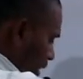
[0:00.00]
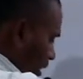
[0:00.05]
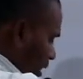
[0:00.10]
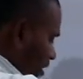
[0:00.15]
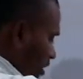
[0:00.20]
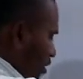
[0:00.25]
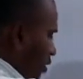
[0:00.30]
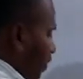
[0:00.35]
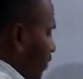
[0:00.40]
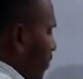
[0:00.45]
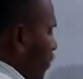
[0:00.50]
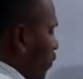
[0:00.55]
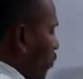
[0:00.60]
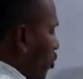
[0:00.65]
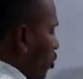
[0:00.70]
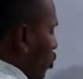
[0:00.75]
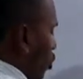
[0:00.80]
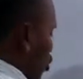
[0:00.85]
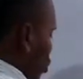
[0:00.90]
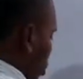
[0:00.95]
this is of the
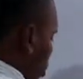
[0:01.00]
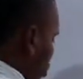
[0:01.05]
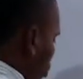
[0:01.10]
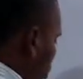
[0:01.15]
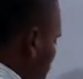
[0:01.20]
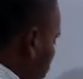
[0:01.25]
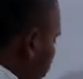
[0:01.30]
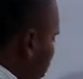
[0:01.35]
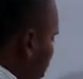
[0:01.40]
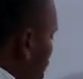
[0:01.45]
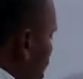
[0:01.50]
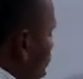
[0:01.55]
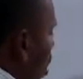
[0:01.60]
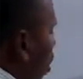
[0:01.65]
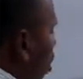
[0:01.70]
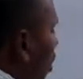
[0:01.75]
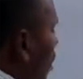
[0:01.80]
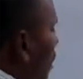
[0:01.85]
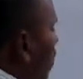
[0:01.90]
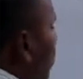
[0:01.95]
fourth question okay all